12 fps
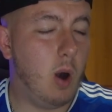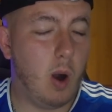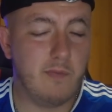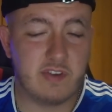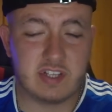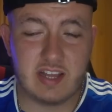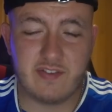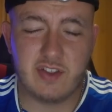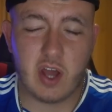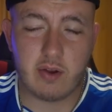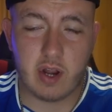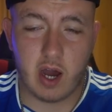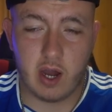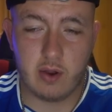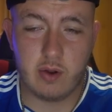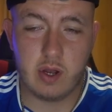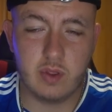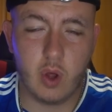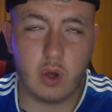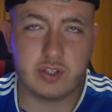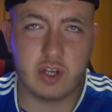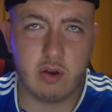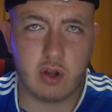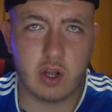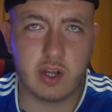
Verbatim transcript: Obviously, if you don't know, not so long